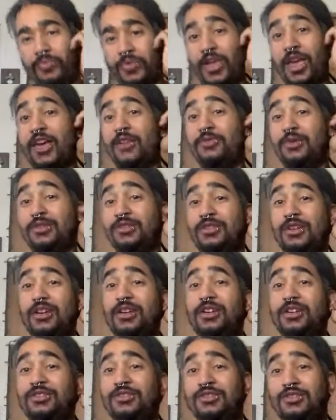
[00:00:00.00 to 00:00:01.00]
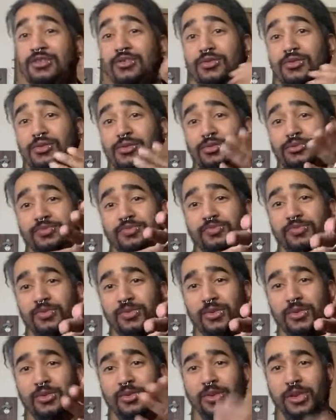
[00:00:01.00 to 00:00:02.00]
I've been talking to
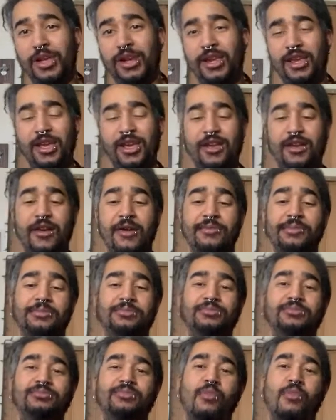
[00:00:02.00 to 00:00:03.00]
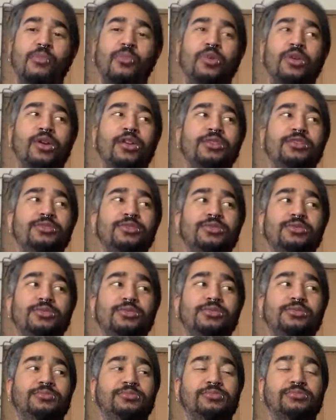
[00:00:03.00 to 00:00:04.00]
Cool Lady Hannah, and we're gonna
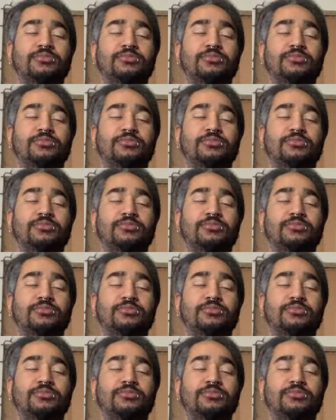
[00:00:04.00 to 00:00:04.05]
do